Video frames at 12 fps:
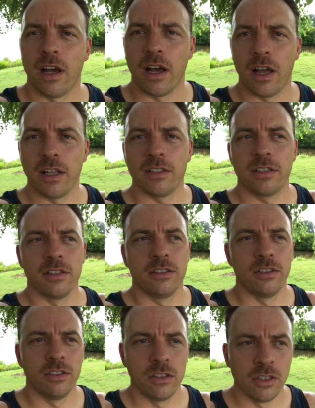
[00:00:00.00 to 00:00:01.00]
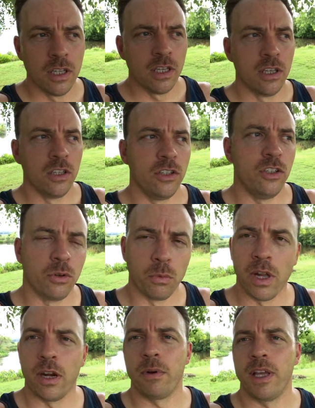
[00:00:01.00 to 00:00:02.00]
or not you'll
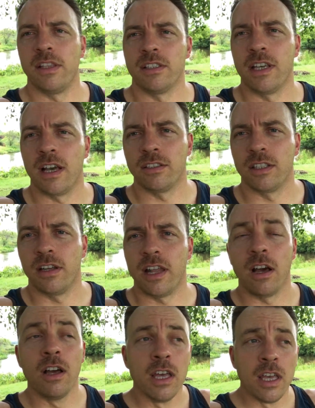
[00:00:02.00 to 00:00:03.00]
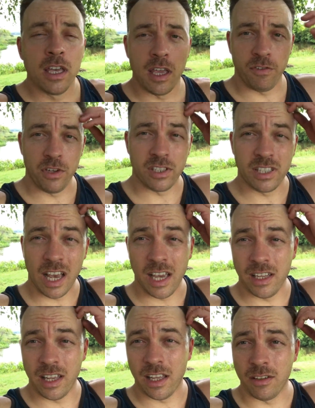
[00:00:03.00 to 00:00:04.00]
want to rent this house out. Now, if you
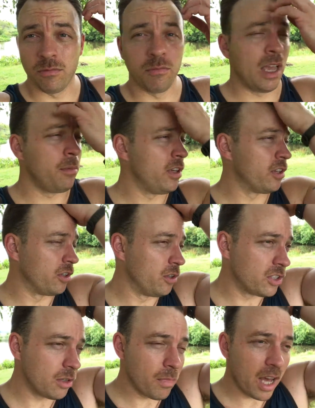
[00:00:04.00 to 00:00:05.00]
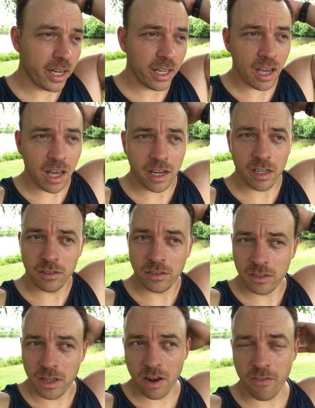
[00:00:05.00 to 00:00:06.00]
decide that maybe you're losing money on it
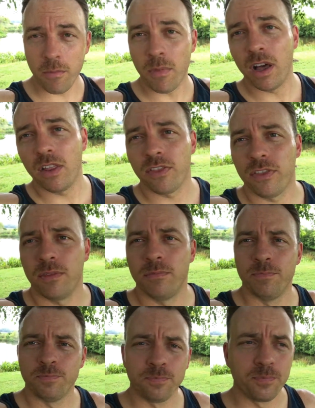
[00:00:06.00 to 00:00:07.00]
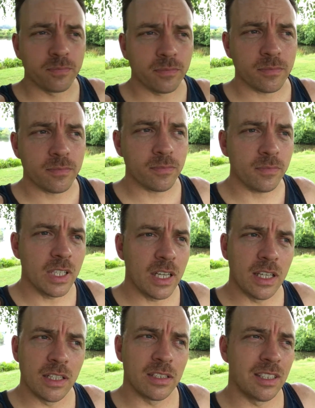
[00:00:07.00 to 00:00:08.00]
every month,
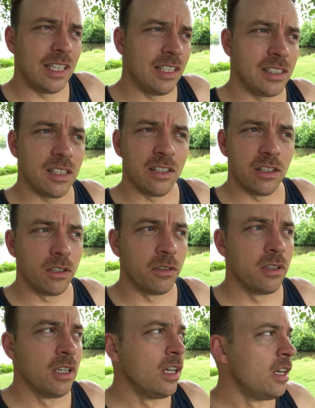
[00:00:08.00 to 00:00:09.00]
it's easy to do.